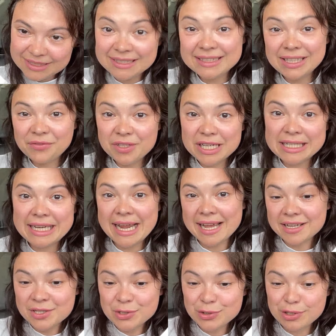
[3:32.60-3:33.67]
It's definitely
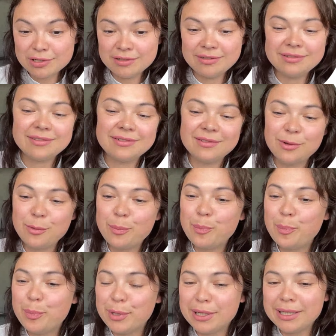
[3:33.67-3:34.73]
extra,
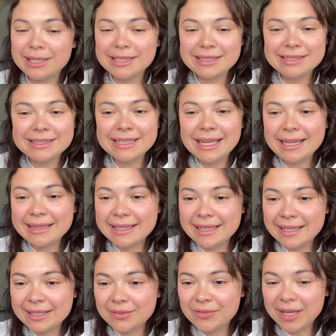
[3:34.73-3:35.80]
but not the
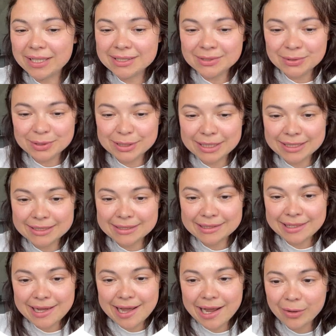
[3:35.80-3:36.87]
kind of extra that
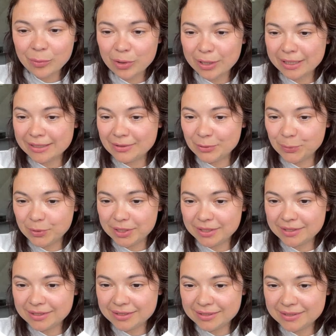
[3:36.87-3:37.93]
I want it to
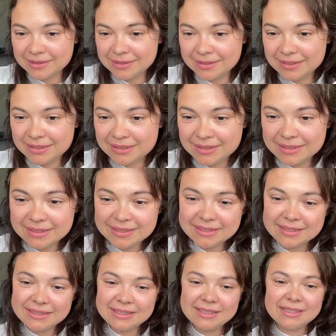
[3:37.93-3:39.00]
be.
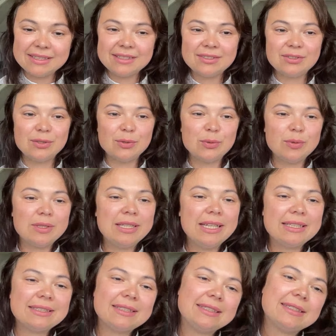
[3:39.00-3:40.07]
So
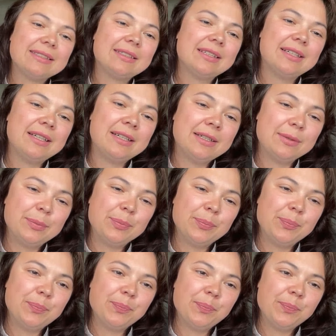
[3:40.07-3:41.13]
let's
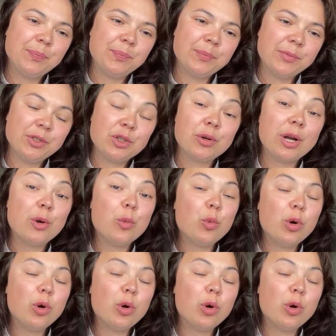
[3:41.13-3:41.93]
try